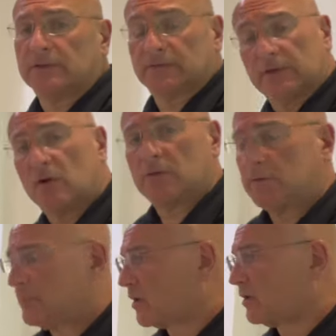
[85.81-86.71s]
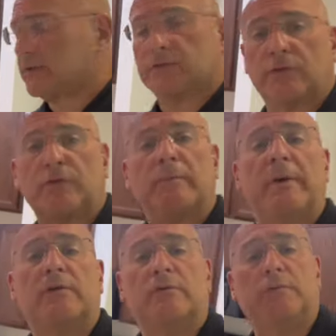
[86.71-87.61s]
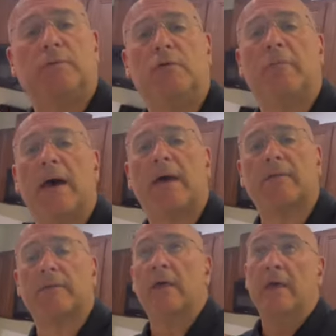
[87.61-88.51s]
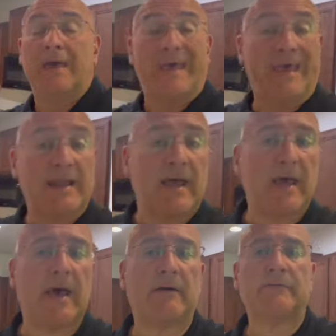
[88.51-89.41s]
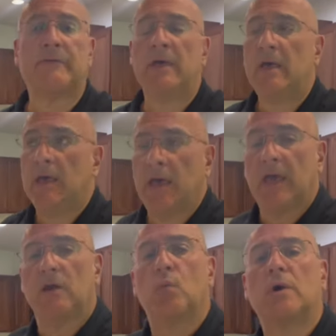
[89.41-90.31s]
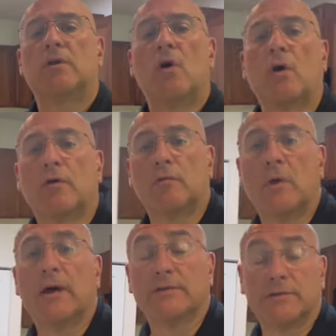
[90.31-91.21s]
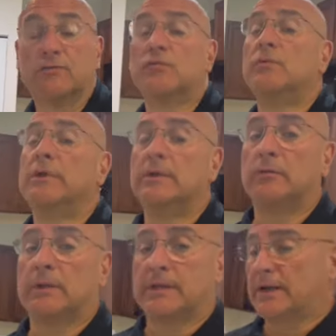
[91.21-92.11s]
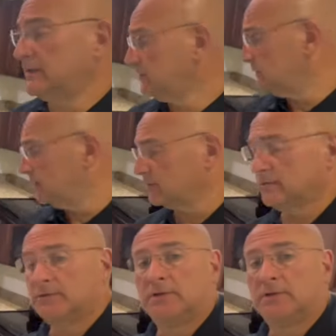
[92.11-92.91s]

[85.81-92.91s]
It's in Oakland Park. It's a 3-bedroom, 2-bath and a half, and a 1-car garage. It's really, really nice. Look.